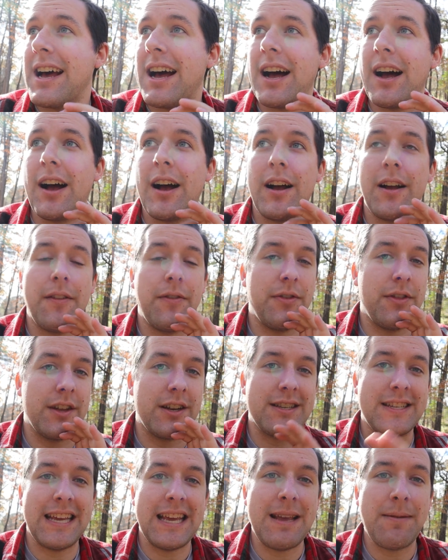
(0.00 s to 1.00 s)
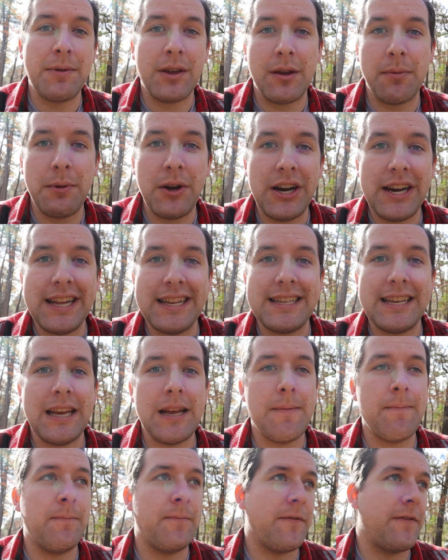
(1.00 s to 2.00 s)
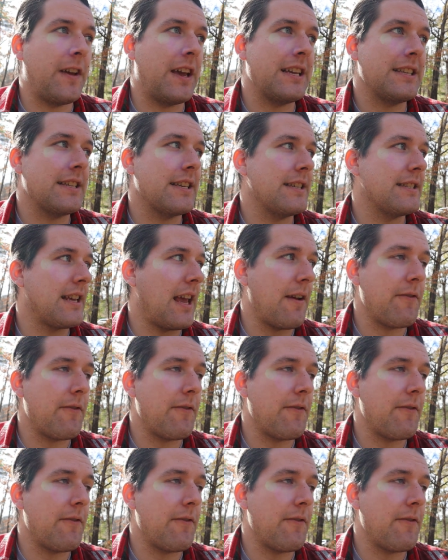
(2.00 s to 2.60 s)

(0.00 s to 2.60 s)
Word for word: Uh, the team, the community team phases,